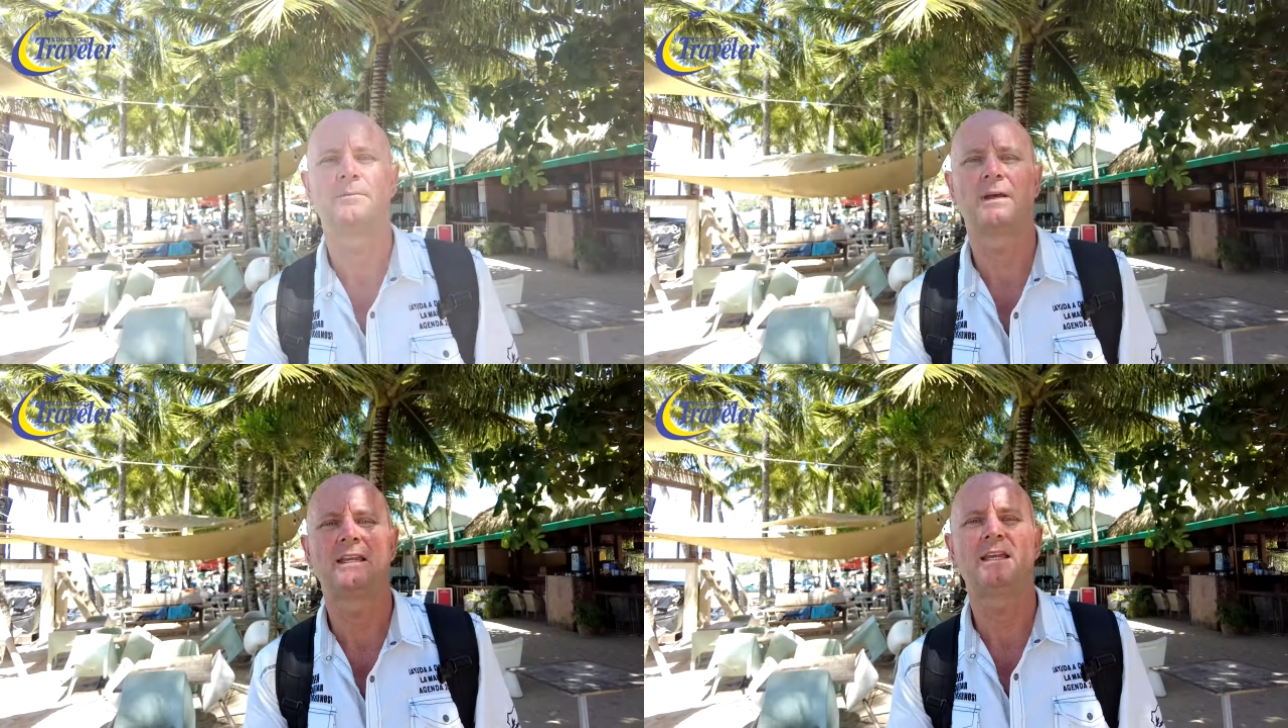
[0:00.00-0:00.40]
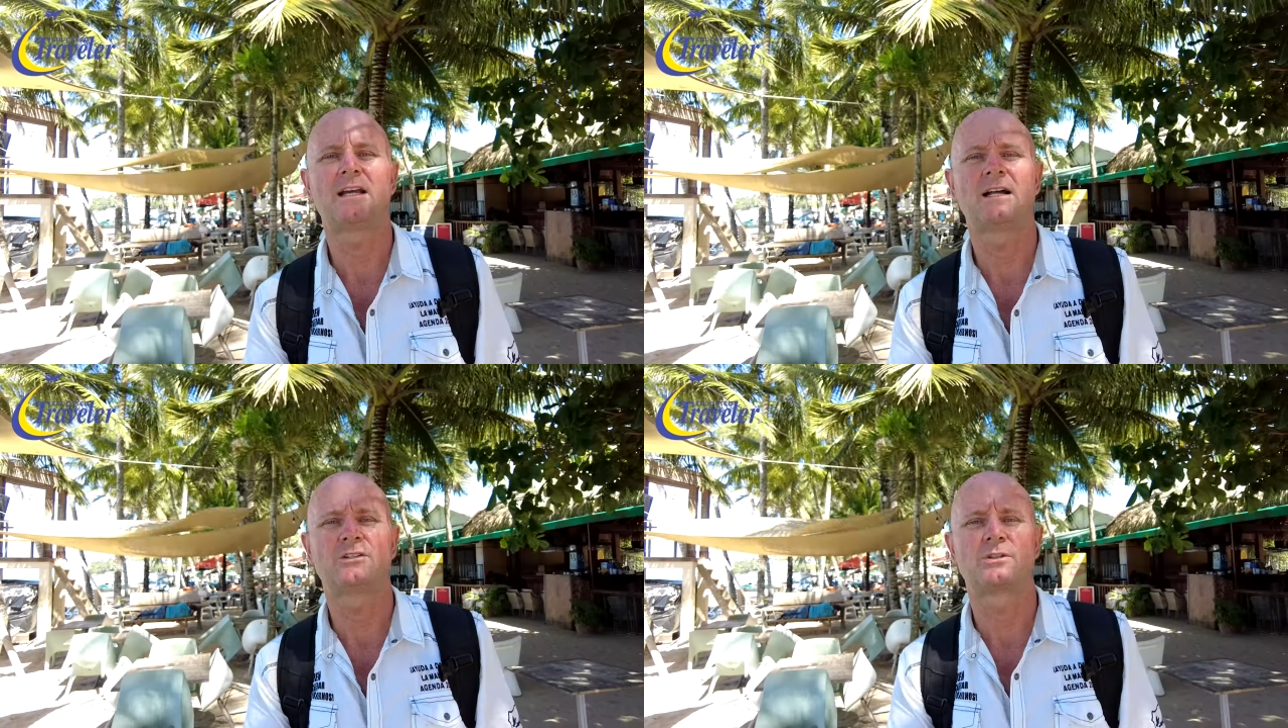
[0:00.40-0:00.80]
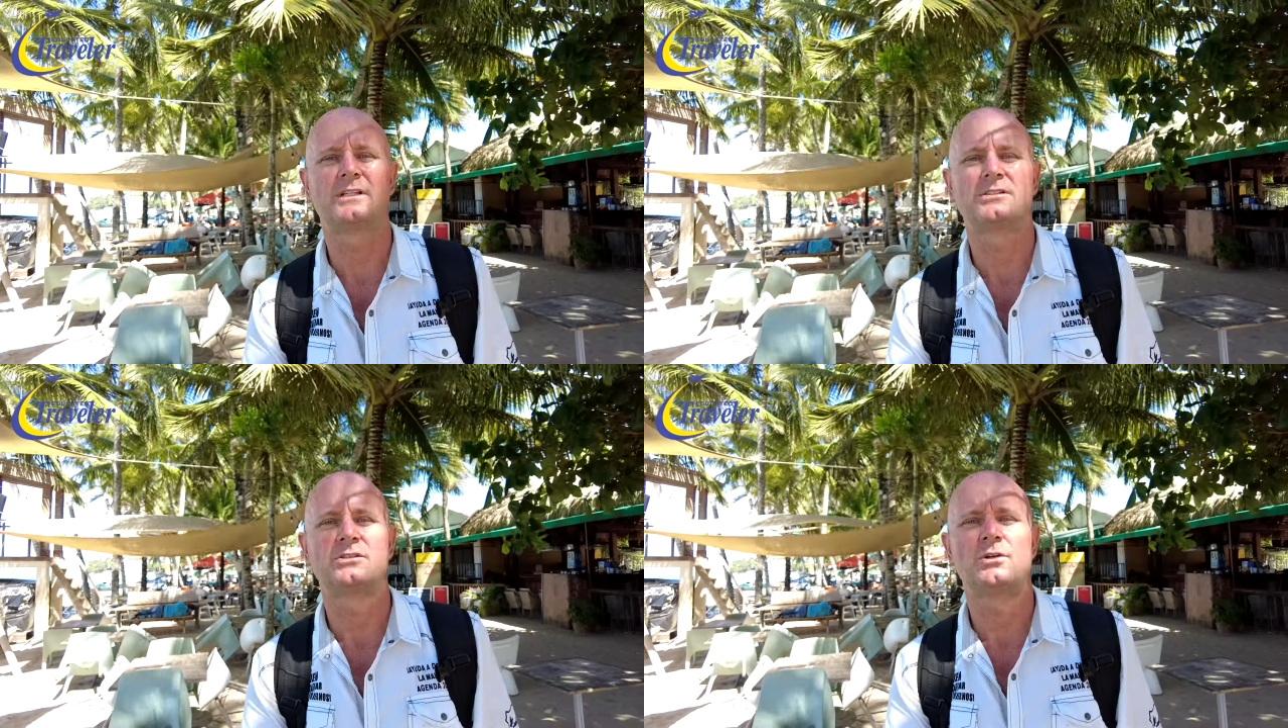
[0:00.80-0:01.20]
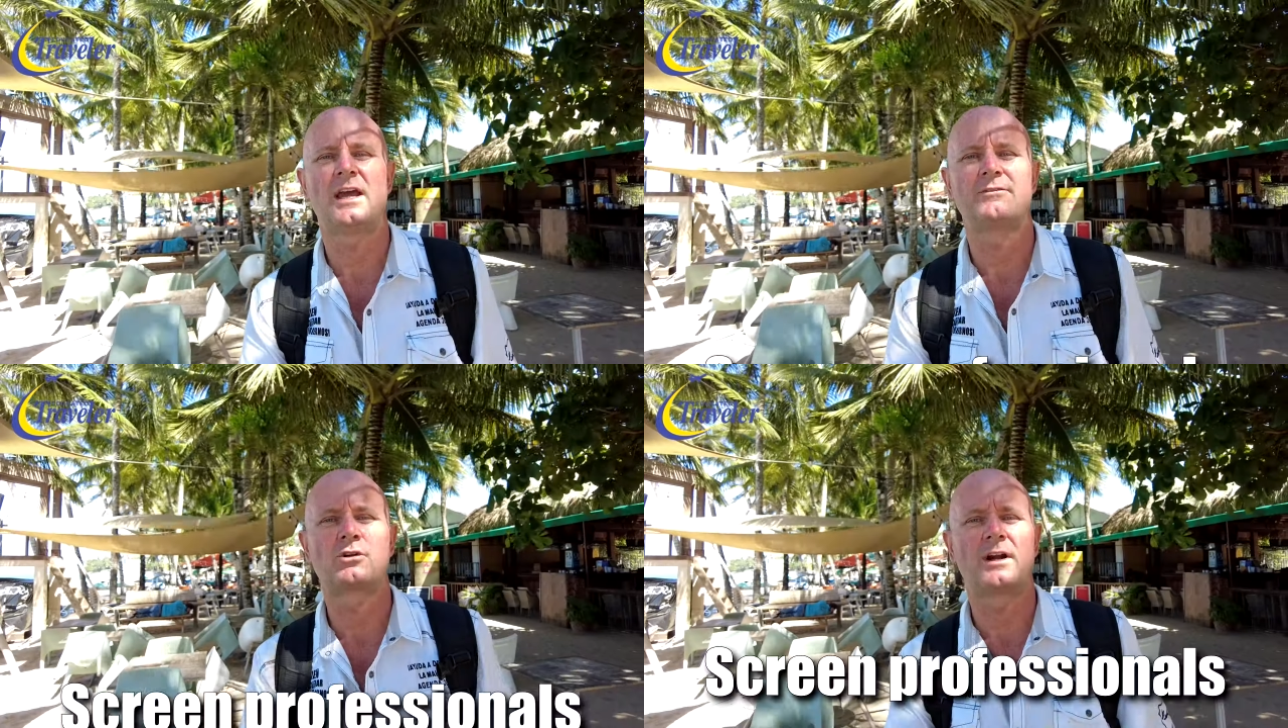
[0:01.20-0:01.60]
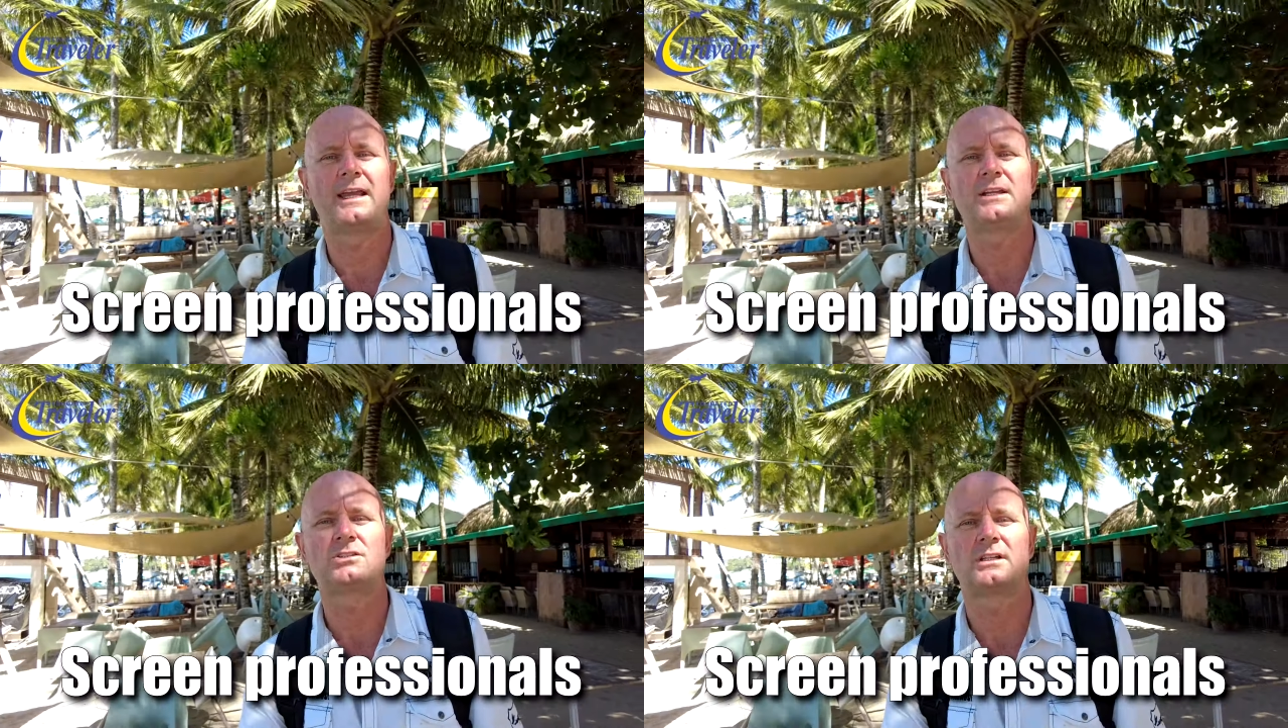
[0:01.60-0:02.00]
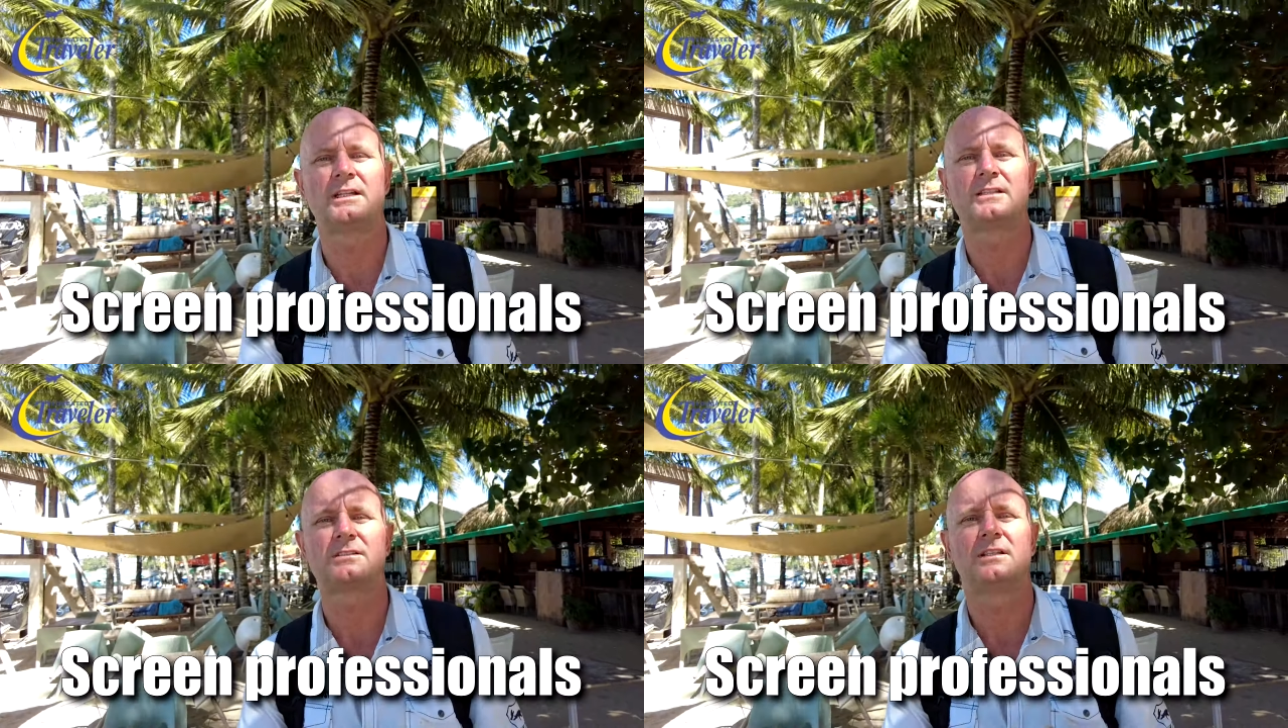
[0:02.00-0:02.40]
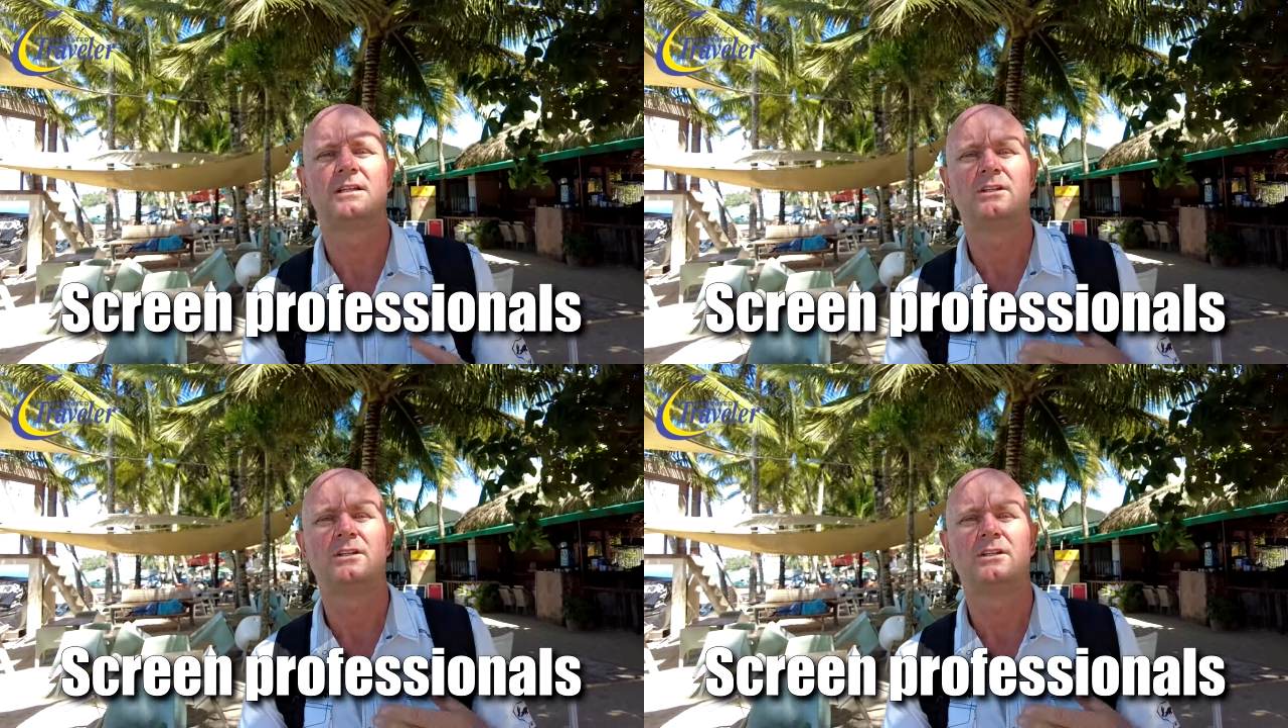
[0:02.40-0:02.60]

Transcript: in many countries you have Craigslist,